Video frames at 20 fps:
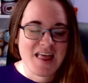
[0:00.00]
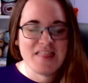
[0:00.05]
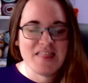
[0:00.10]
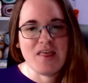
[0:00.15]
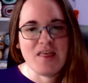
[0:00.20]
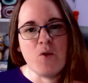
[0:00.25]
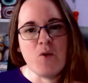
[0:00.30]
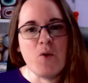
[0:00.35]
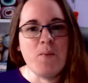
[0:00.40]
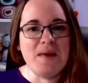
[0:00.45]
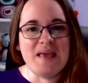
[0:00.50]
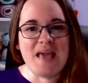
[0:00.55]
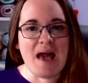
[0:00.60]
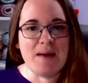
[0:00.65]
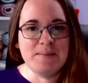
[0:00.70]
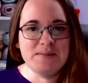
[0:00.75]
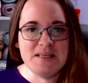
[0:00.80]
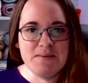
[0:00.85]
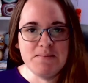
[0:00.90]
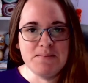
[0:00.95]
There will be
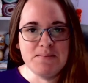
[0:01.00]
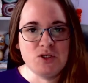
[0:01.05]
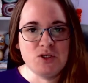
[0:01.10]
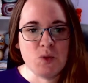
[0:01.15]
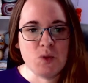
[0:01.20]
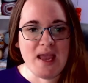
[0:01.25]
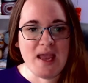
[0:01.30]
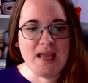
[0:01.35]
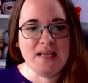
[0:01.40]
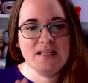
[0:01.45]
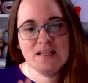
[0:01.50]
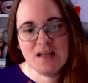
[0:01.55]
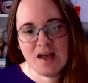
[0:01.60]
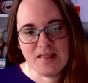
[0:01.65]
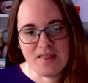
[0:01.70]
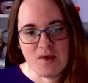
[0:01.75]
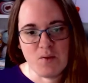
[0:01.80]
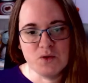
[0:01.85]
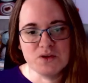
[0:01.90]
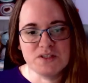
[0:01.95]
gaps in between,
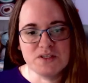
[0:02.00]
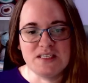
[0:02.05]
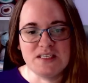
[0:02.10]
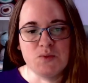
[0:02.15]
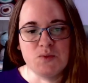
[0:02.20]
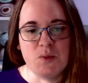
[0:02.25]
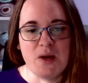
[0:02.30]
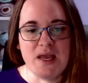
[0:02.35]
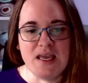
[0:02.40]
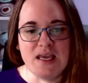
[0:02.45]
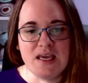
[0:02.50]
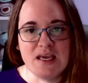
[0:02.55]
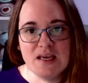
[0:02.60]
like there was this week.